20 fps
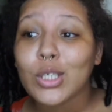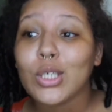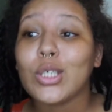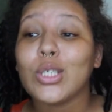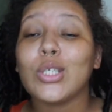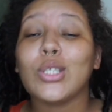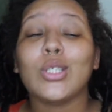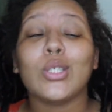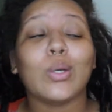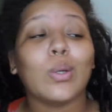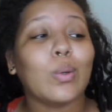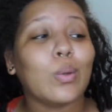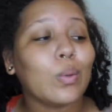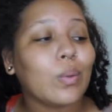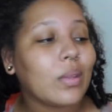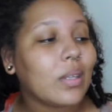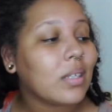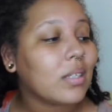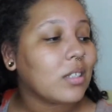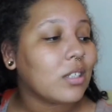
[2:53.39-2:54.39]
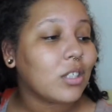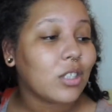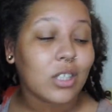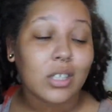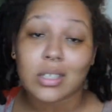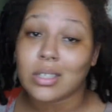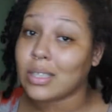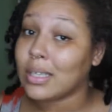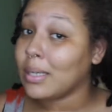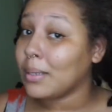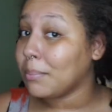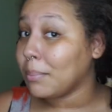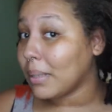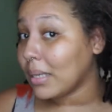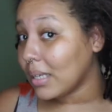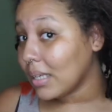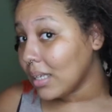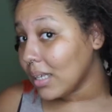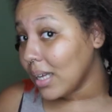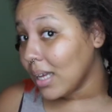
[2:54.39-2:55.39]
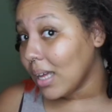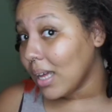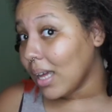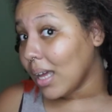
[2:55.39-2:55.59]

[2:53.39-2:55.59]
So this is just gonna be.